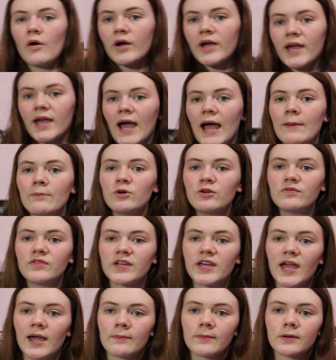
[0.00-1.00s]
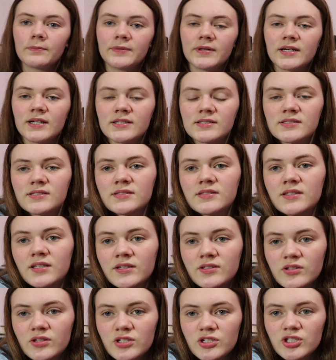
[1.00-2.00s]
Okay, I moved the camera because
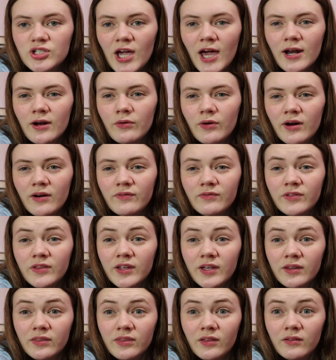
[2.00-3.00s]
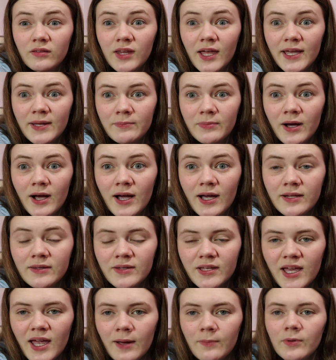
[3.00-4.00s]
the shadow of the light behind
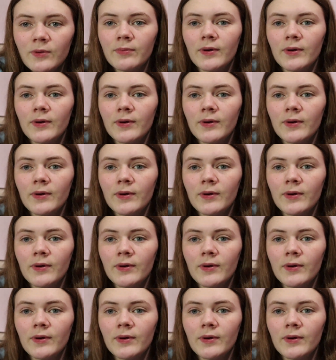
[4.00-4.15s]
the camera